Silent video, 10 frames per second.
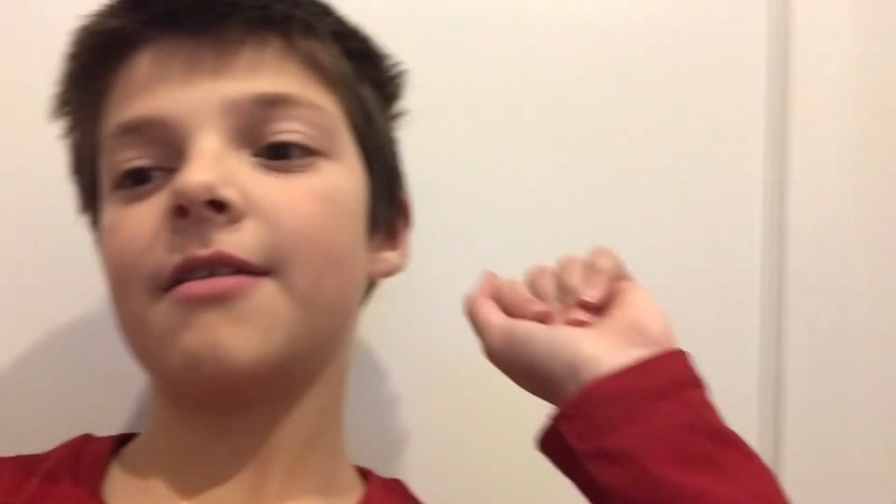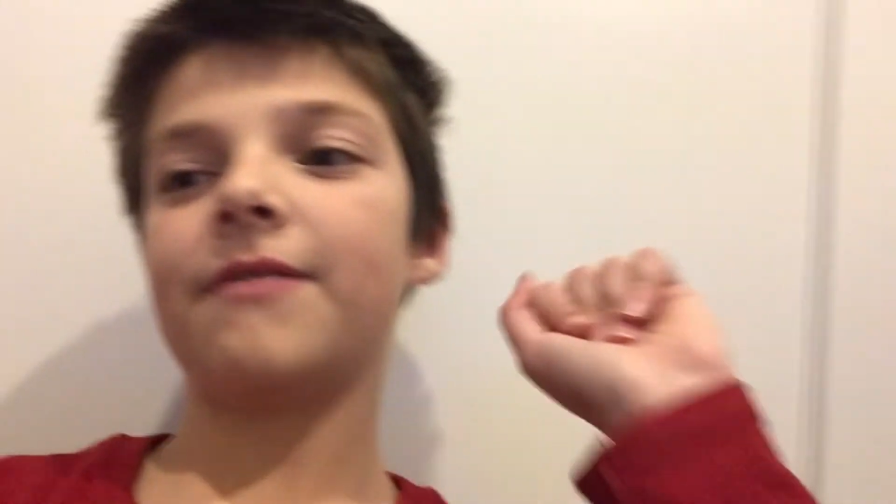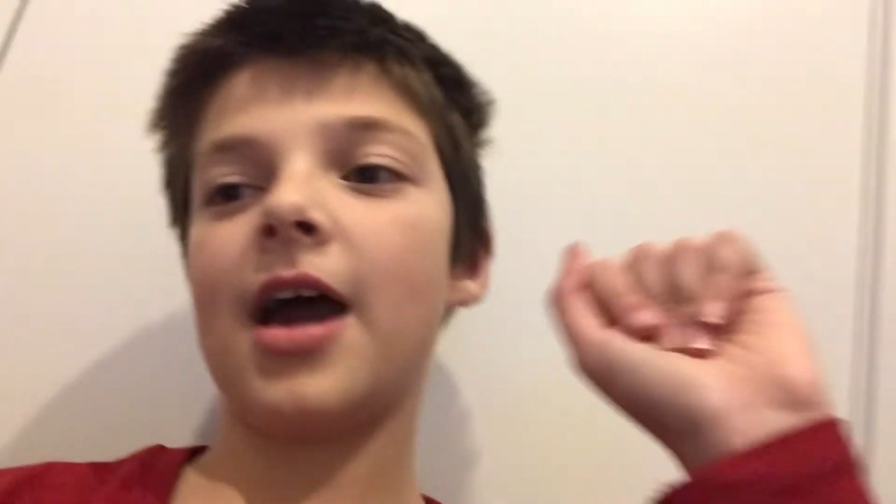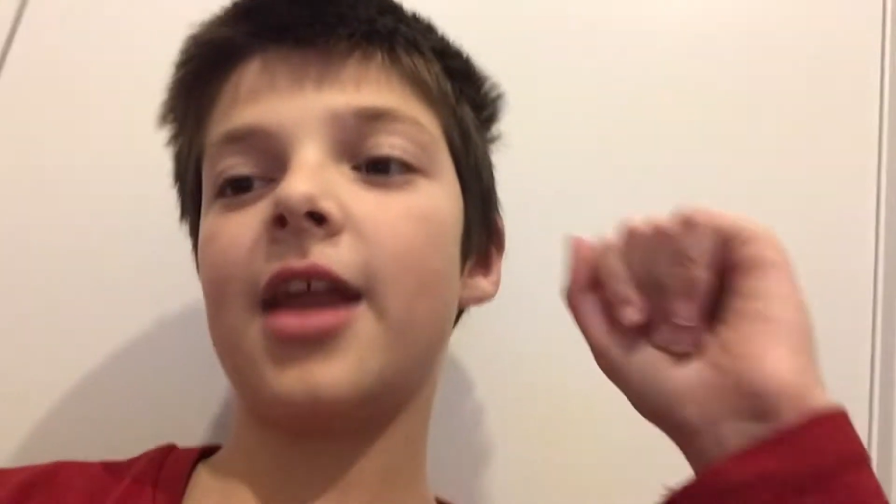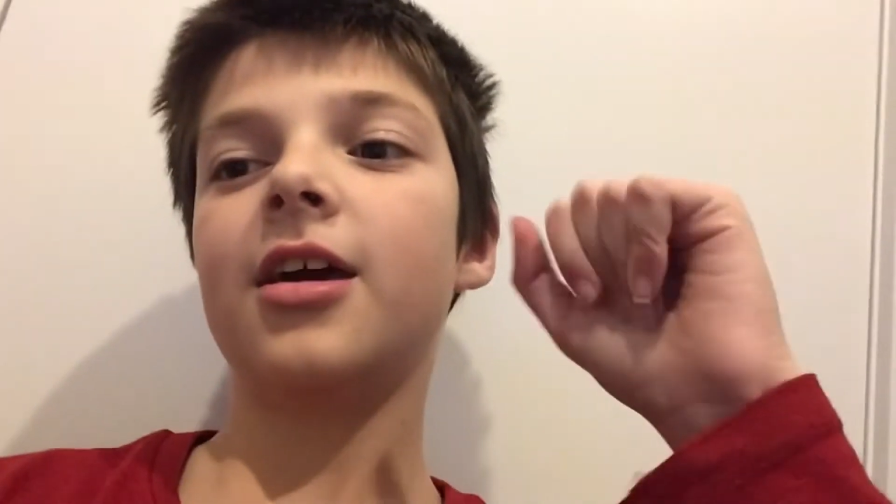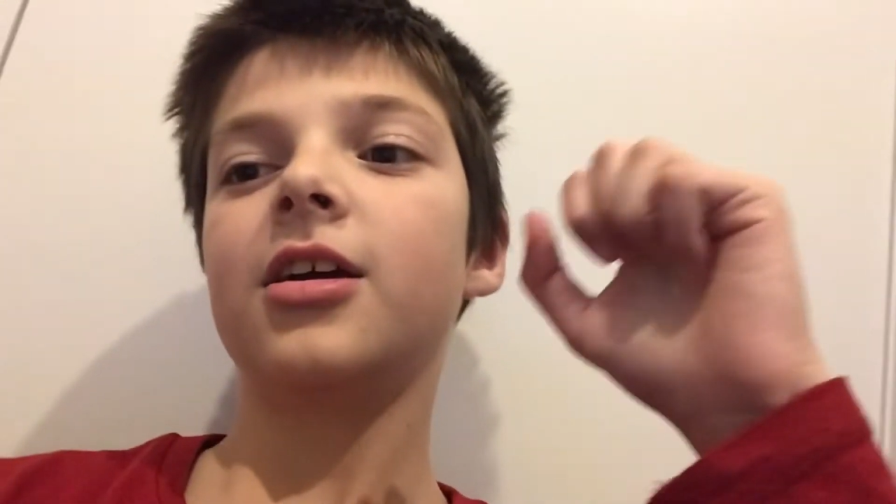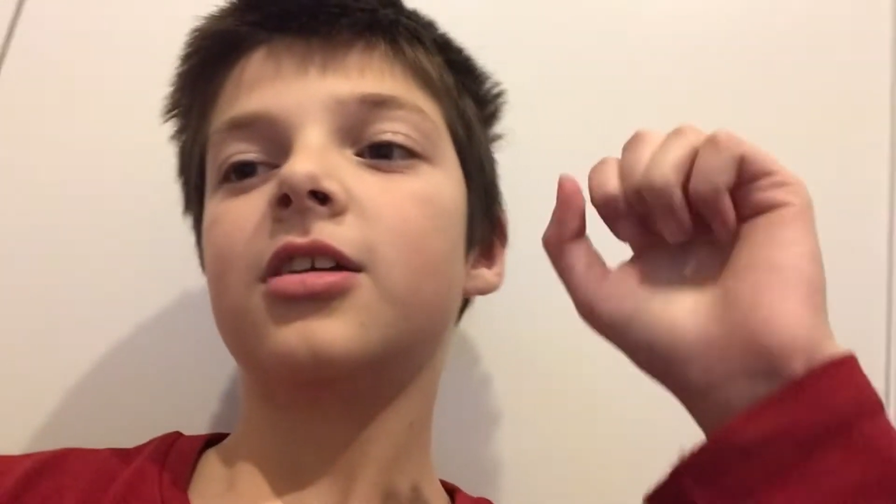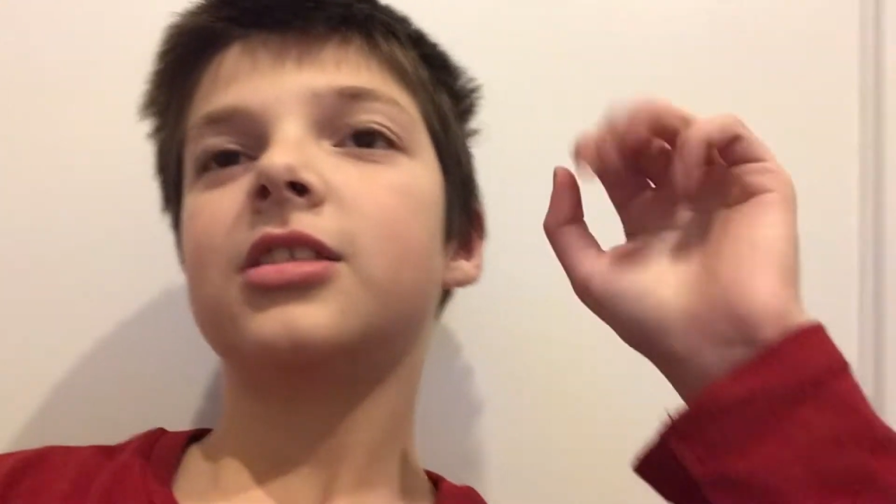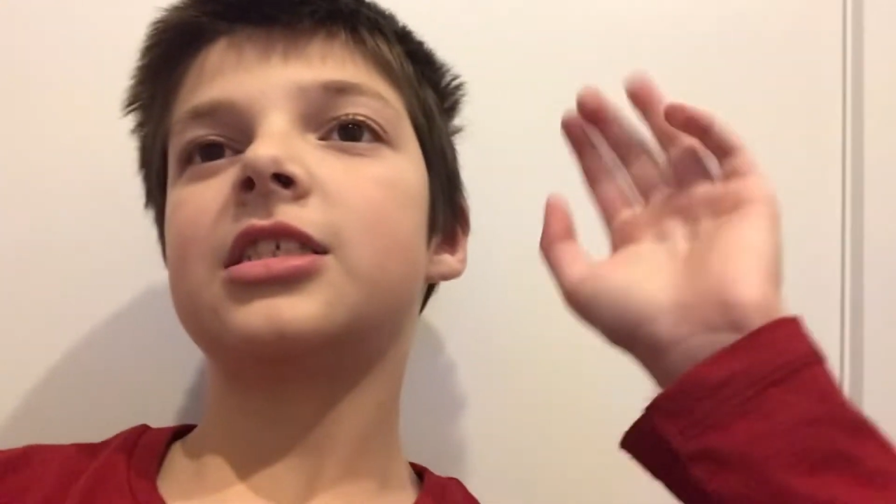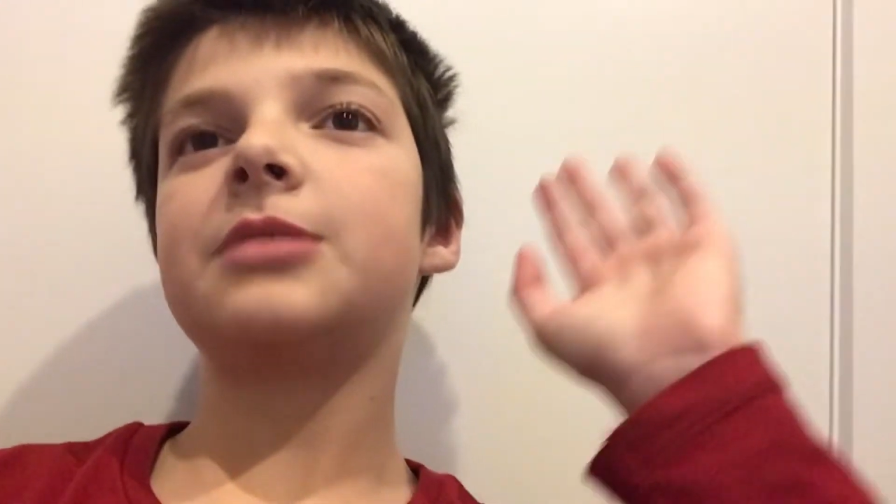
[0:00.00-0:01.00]
fat
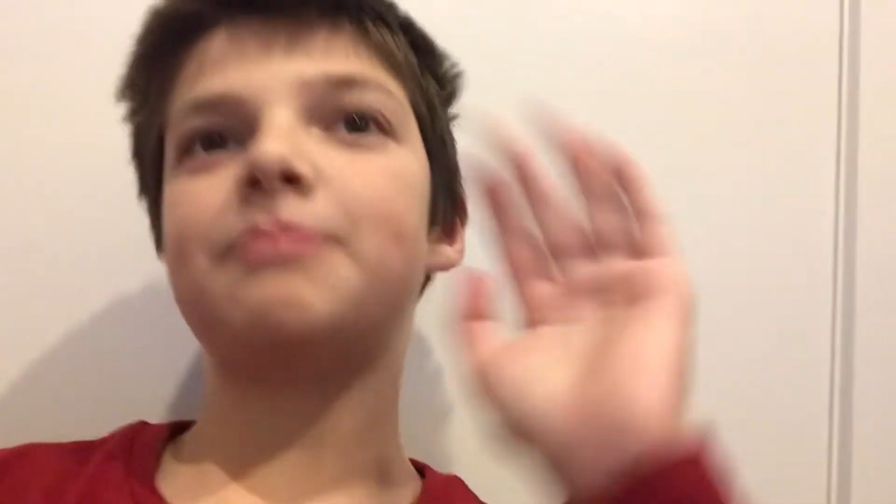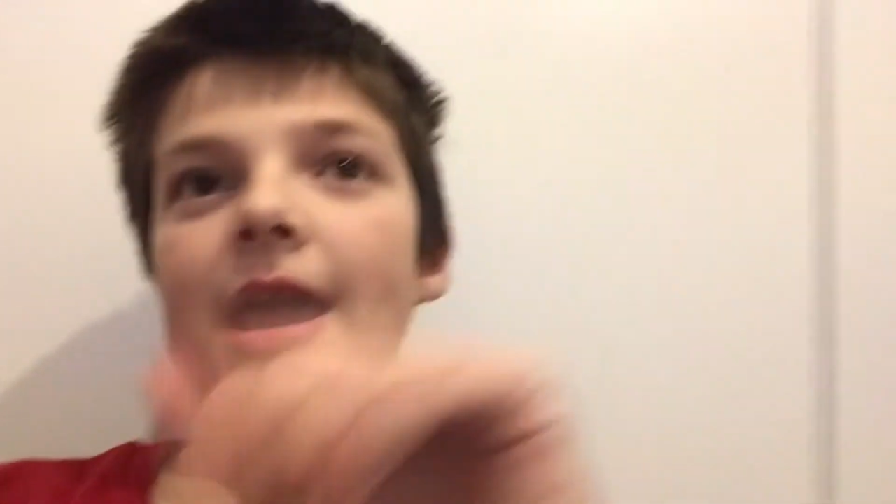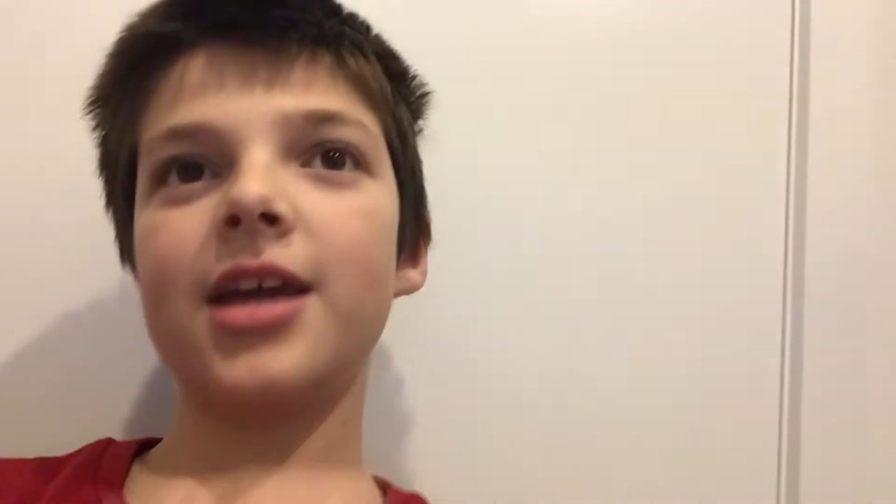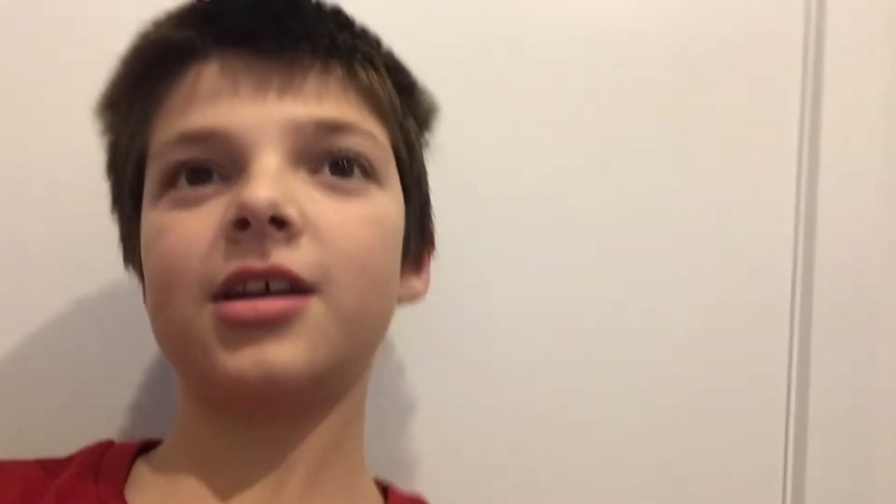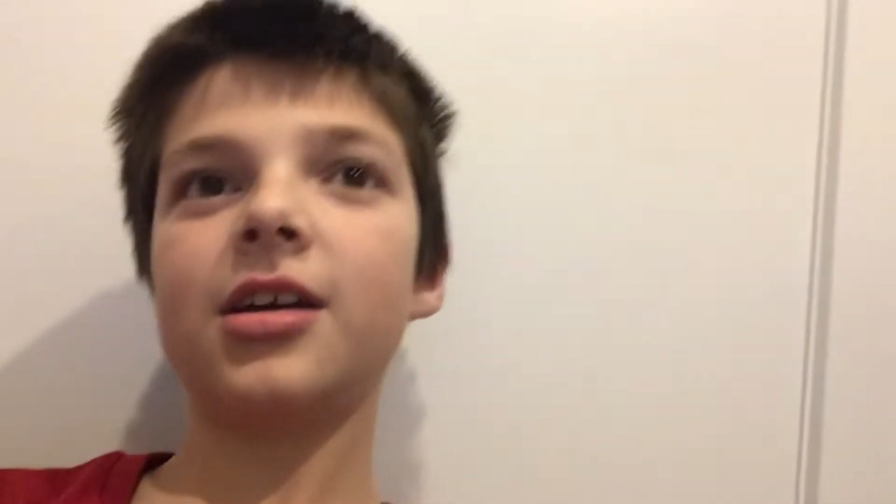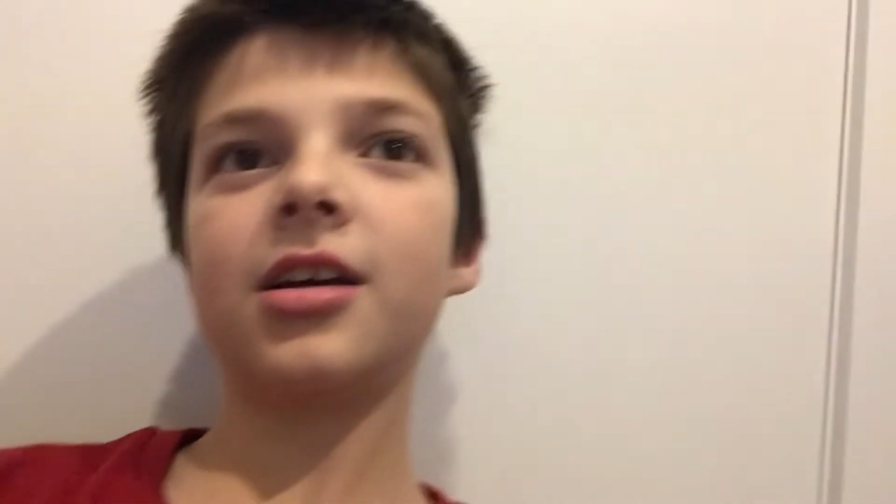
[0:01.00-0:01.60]
spank,